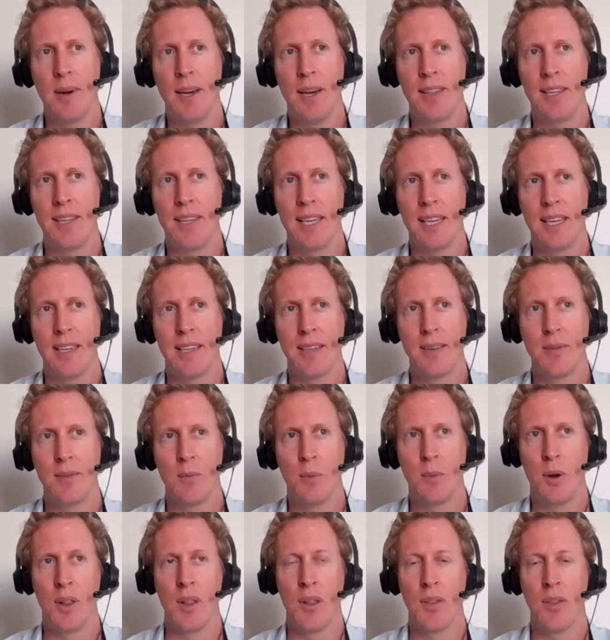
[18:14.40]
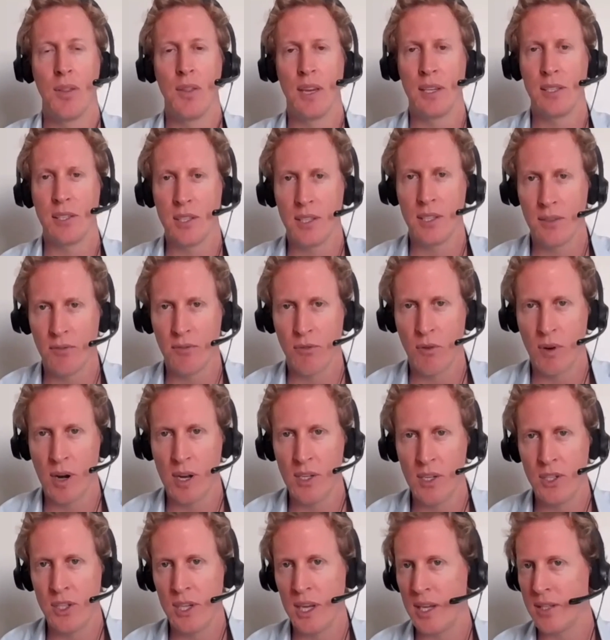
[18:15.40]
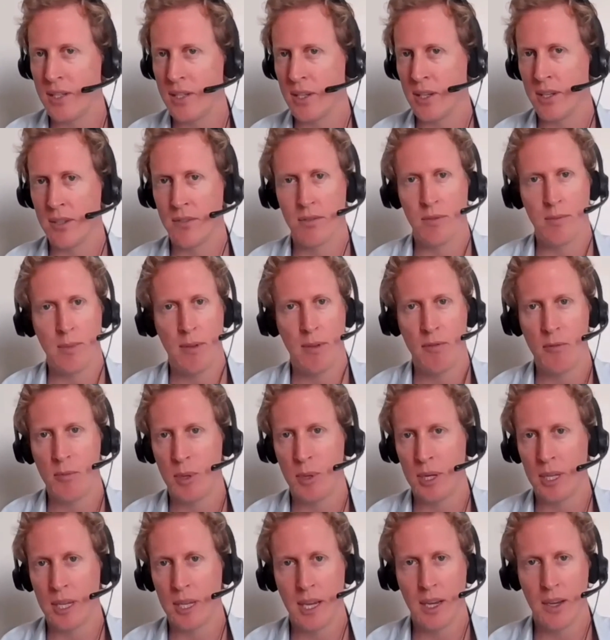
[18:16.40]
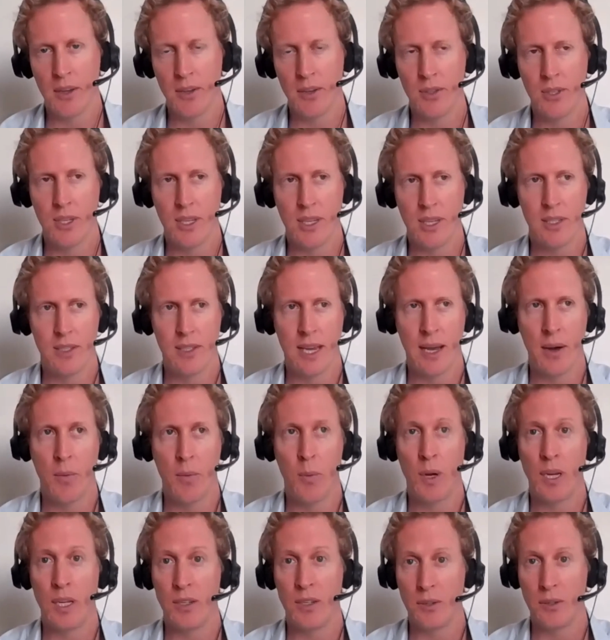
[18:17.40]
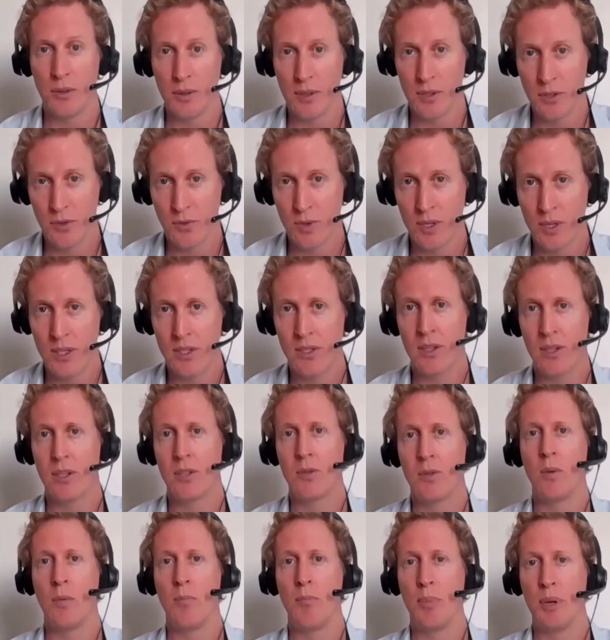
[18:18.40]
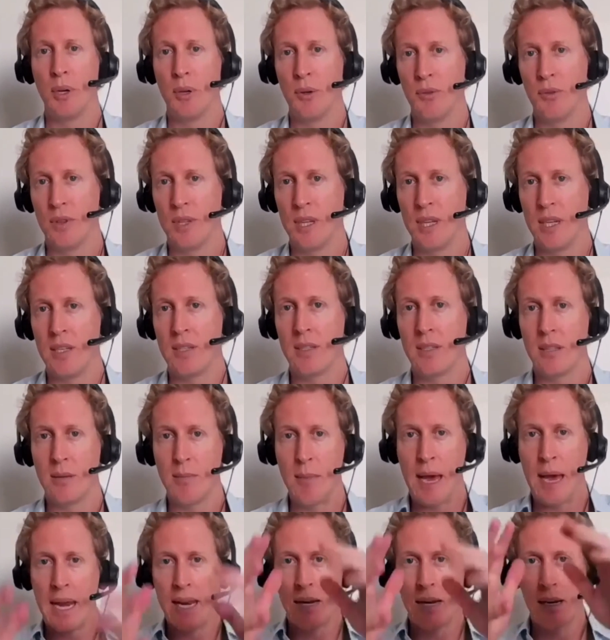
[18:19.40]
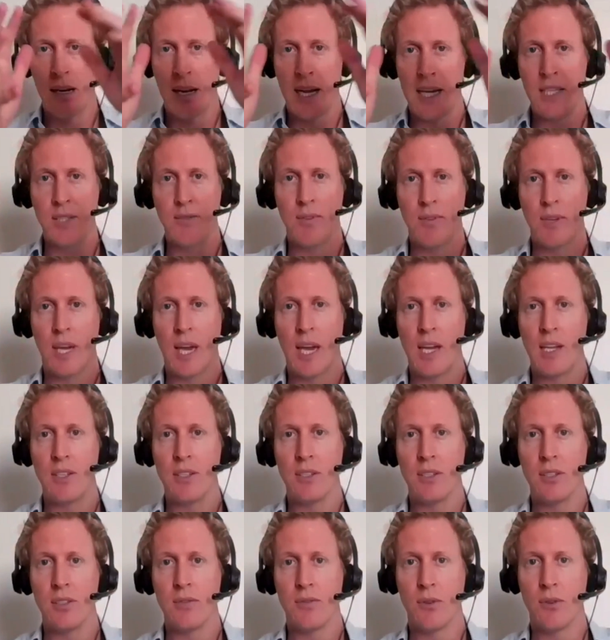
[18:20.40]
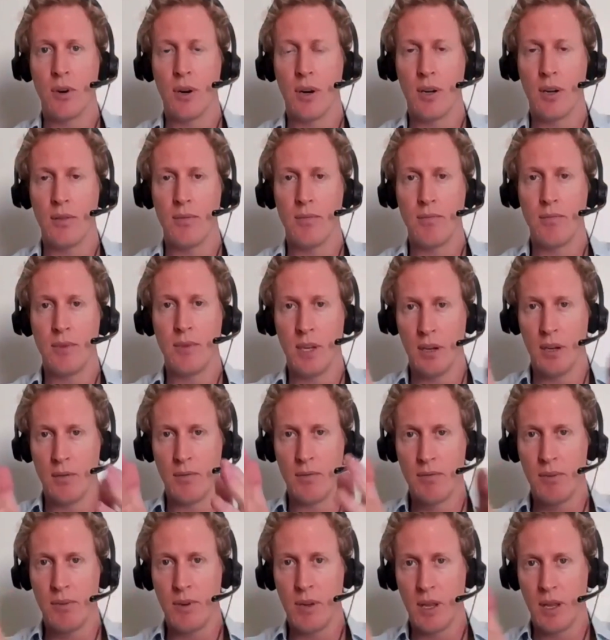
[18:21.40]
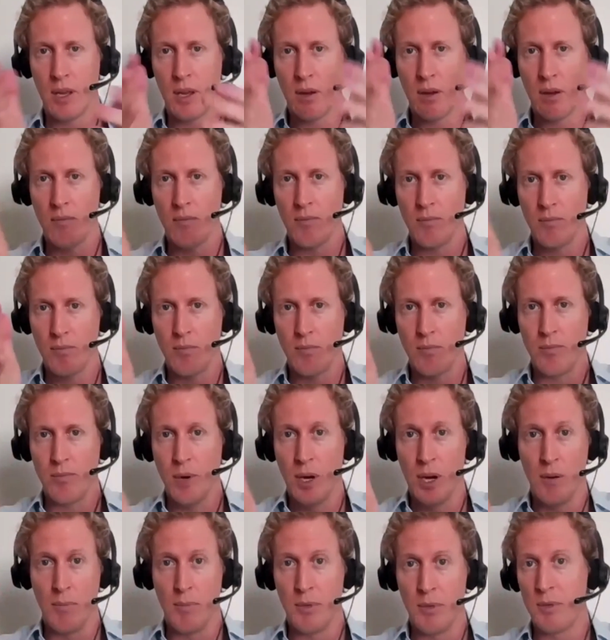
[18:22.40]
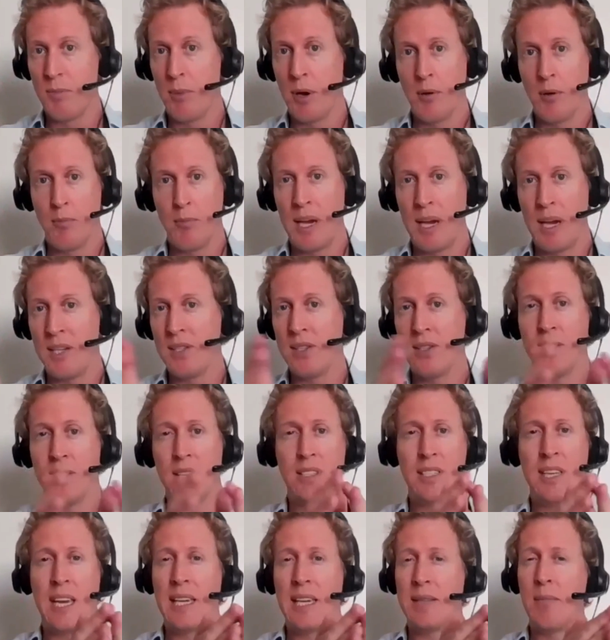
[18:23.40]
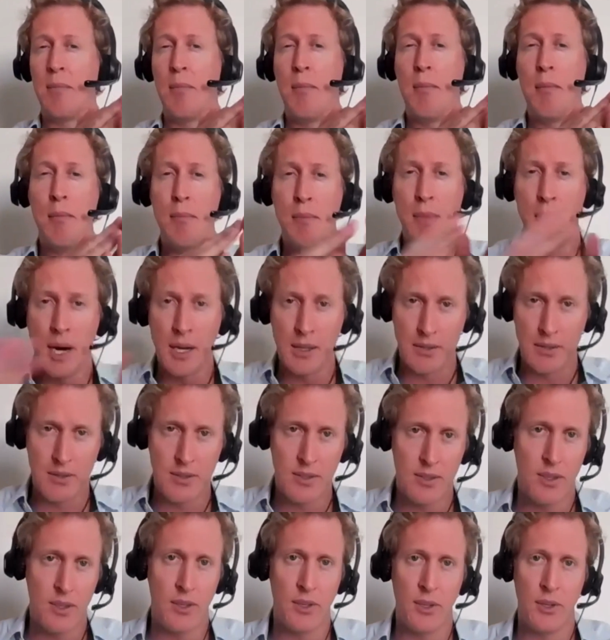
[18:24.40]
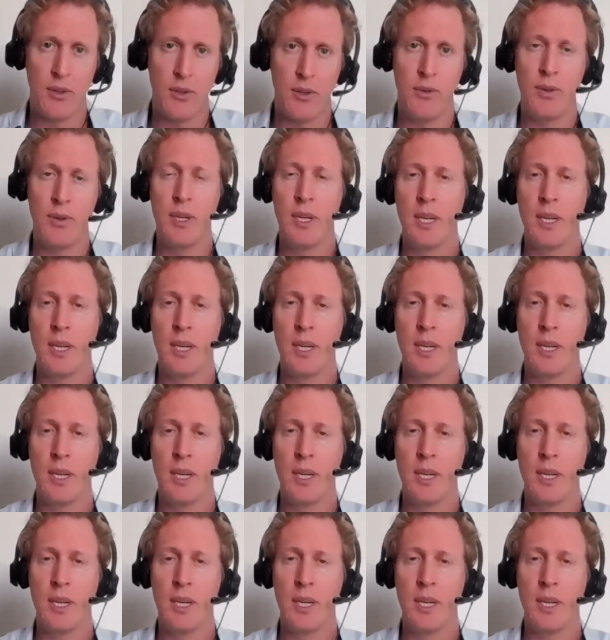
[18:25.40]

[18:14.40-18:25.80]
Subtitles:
think one of the things that differentiates us from everybody else is that we do this research. We build these thematic classifications for our, on a bespoke basis. It takes months to do.